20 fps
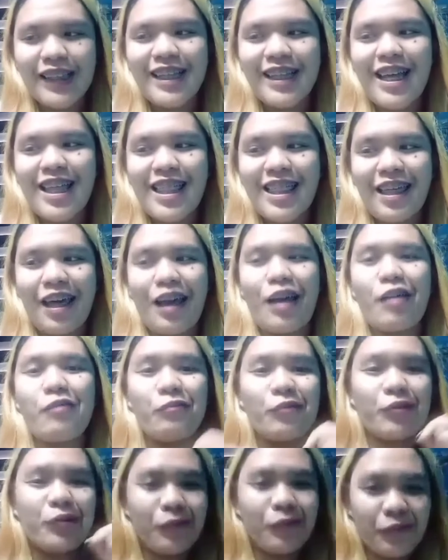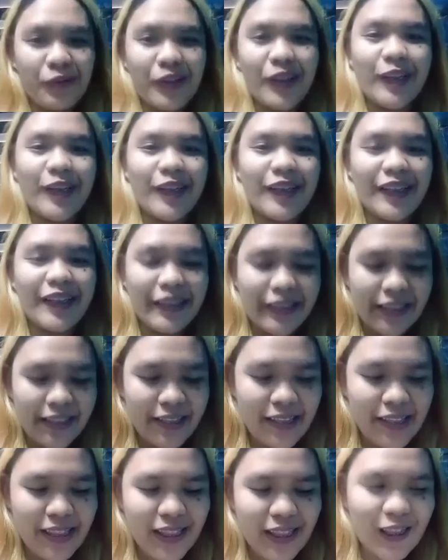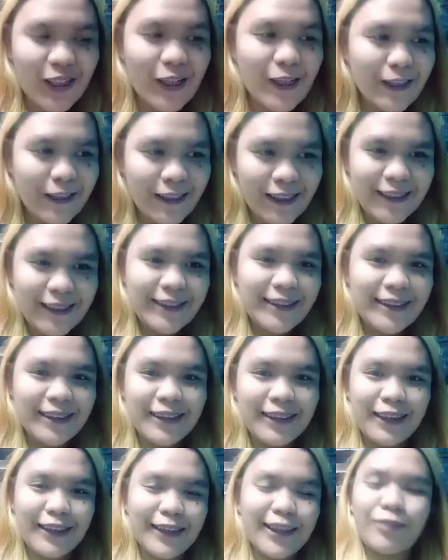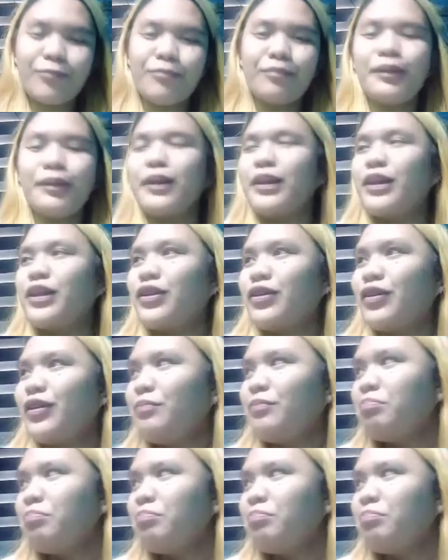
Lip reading: that I will win that contest, that competition.